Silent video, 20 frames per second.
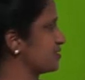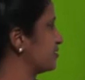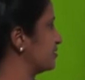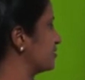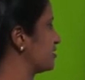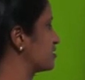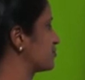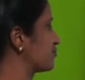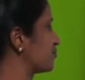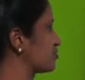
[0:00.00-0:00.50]

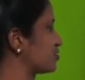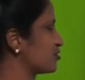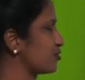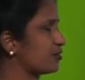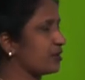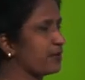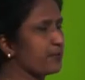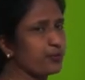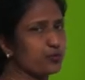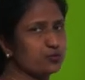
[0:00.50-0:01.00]
This was
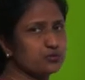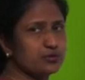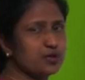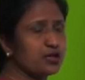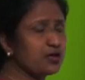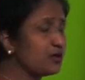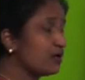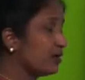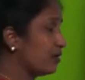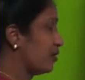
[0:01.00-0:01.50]
about
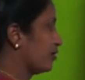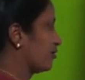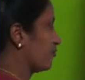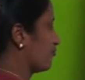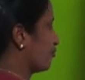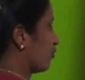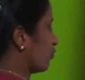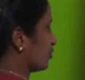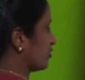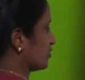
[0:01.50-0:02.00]
the
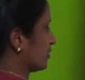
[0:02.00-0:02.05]
fourth